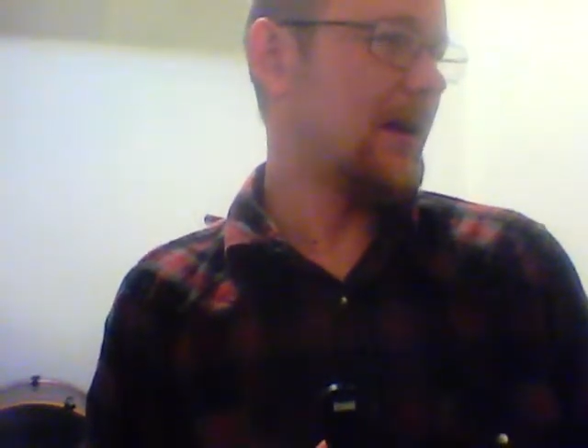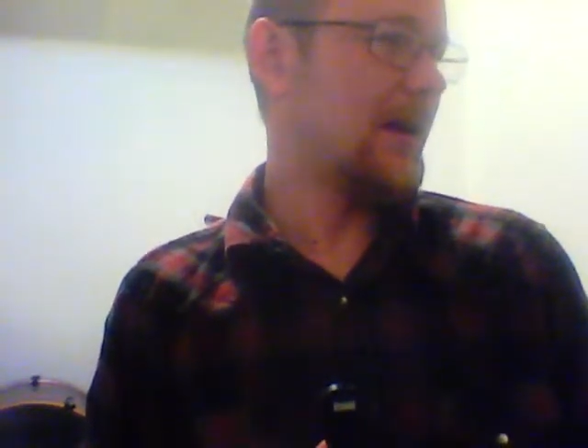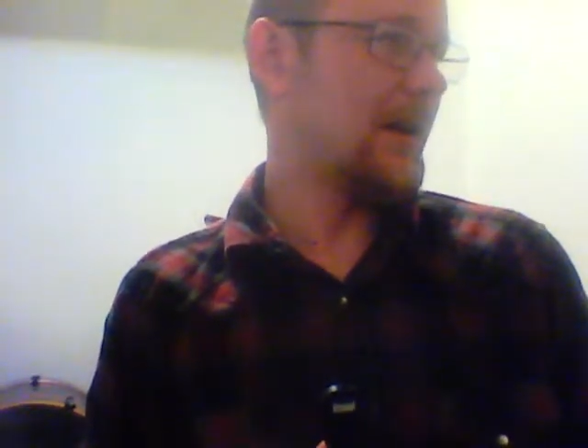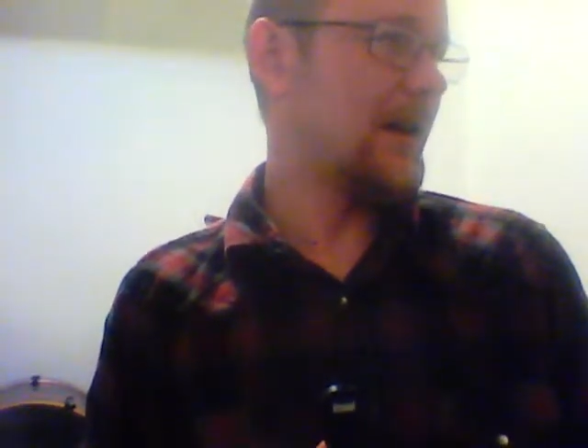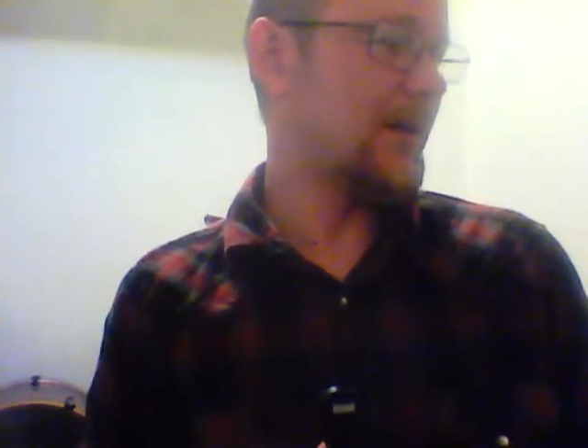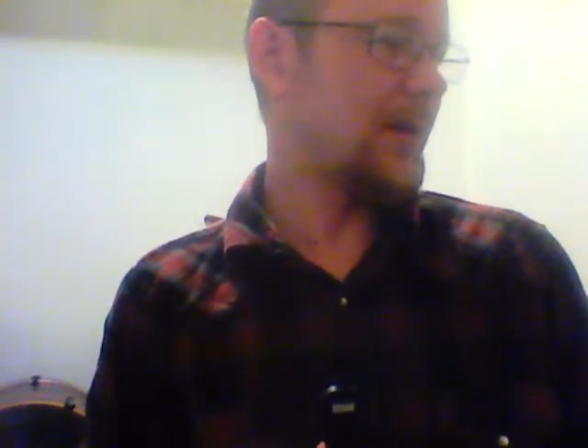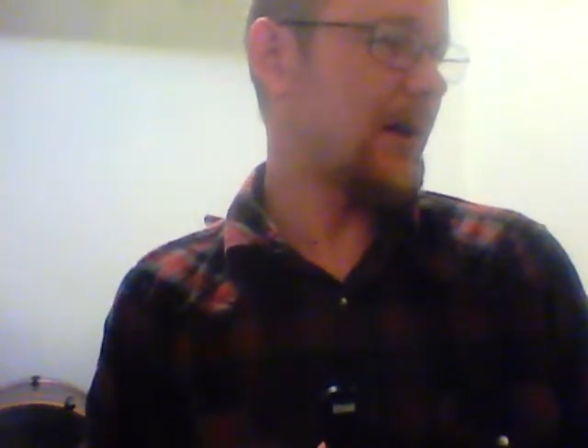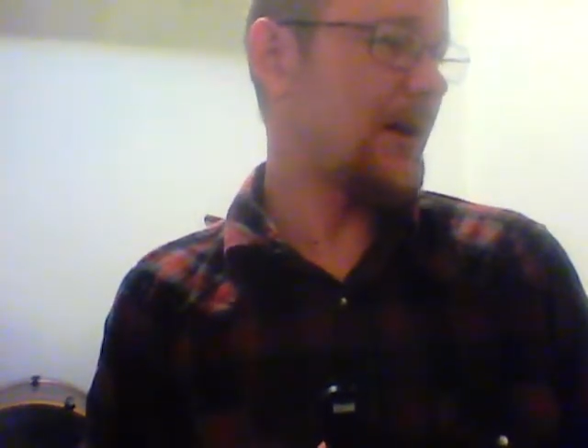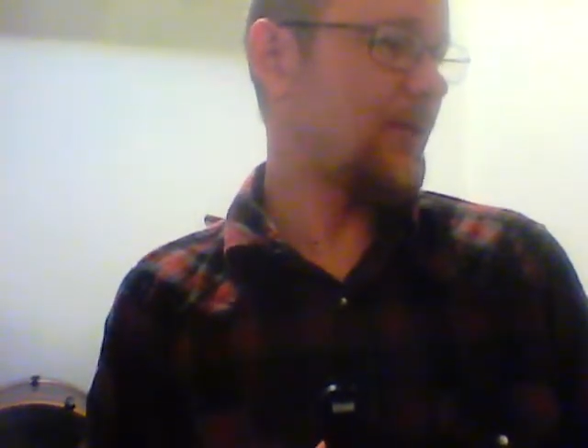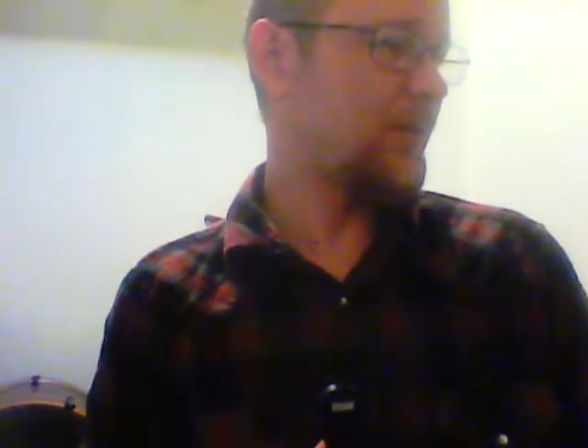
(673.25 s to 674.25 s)
into the
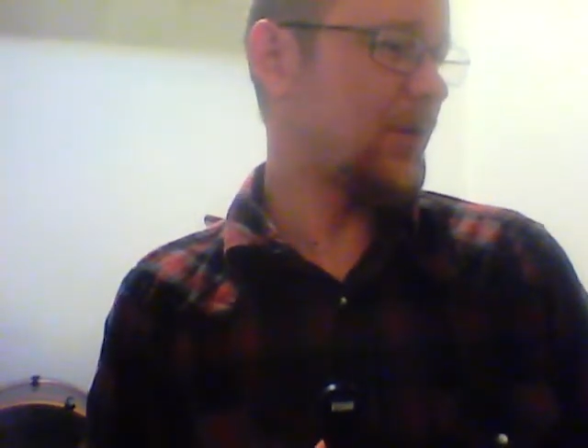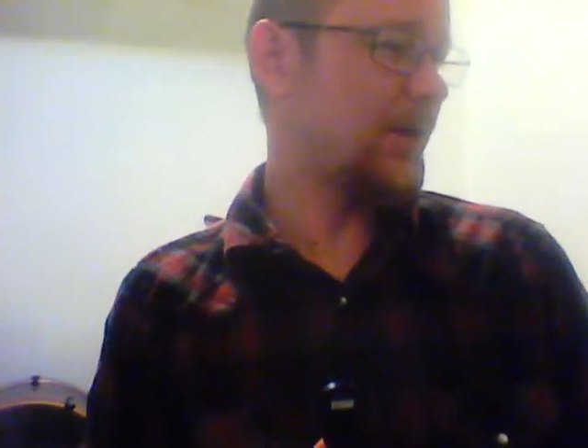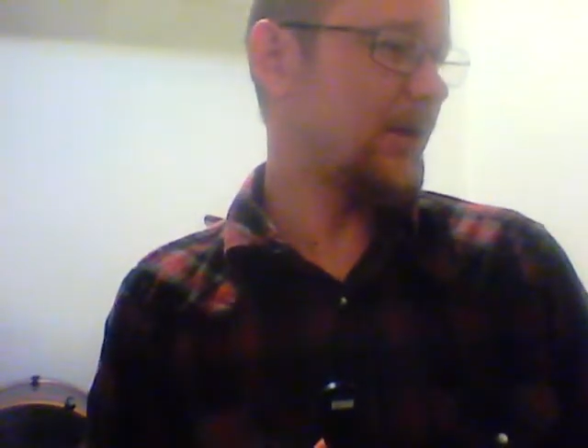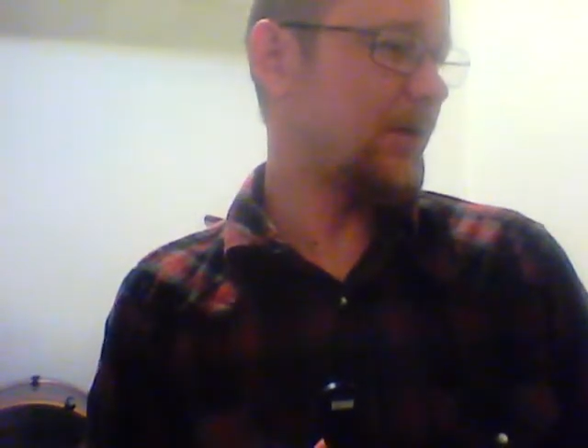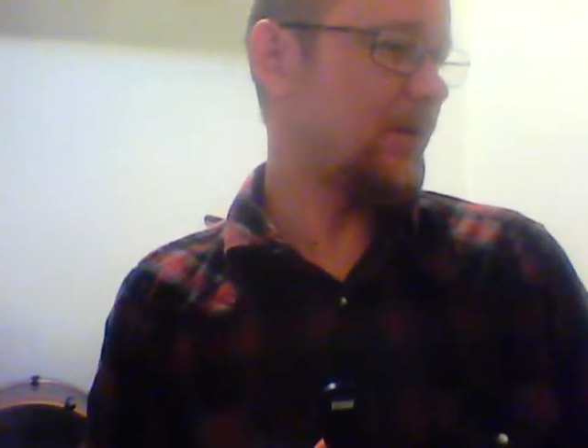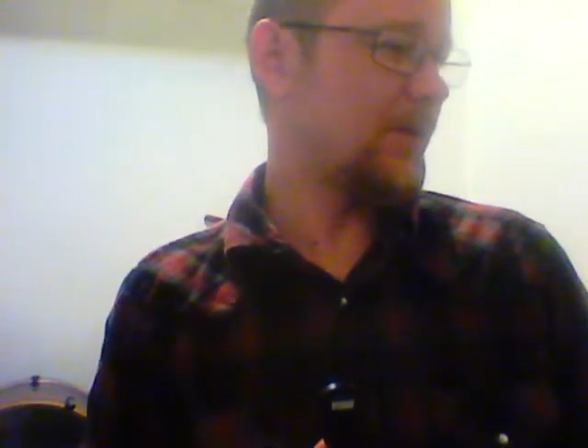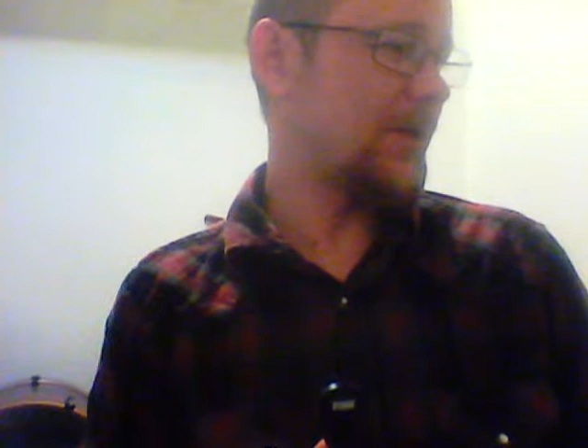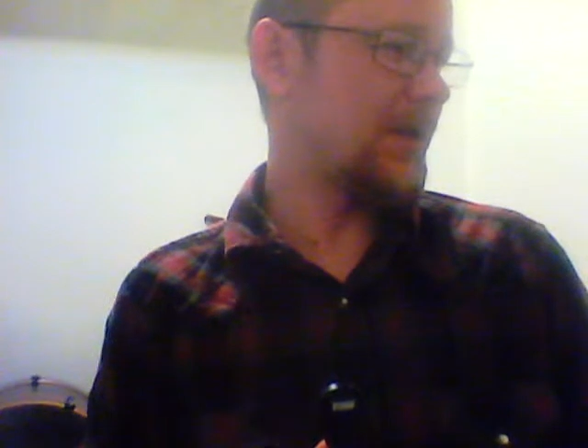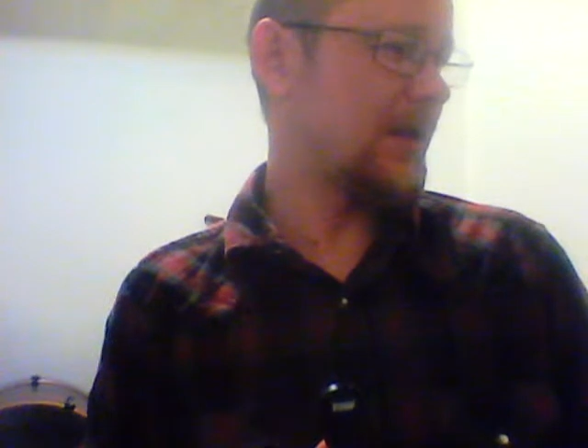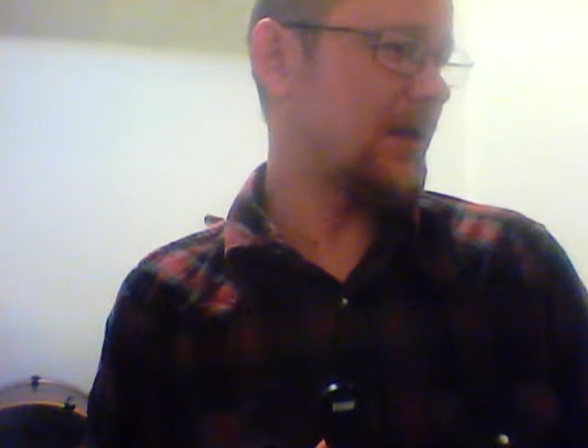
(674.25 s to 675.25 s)
craft brewery
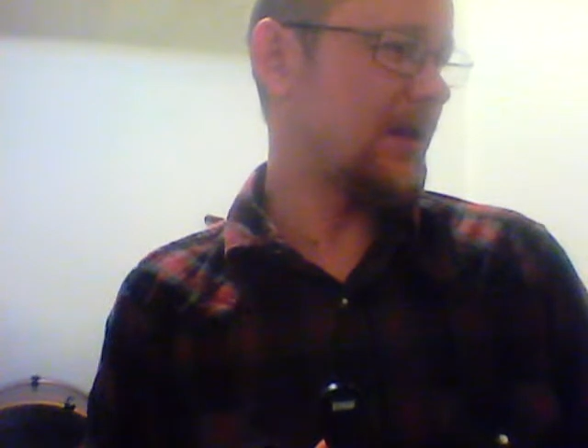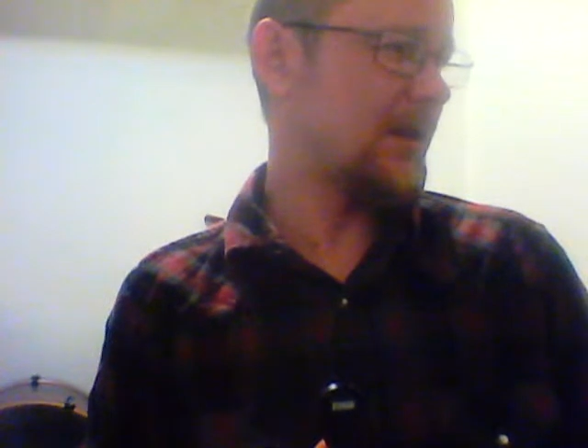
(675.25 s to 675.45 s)
scene